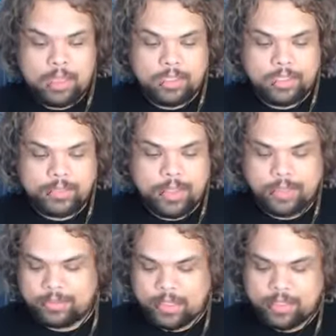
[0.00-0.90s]
just
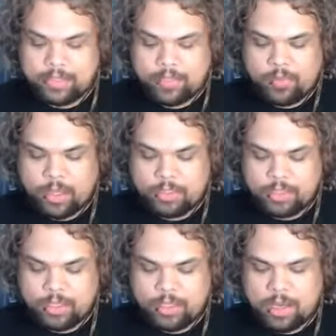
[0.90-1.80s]
take into
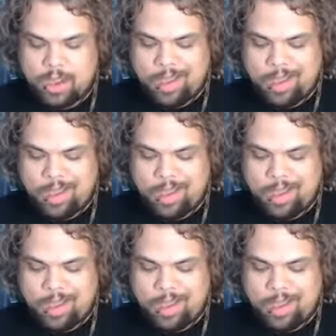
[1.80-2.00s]
consideration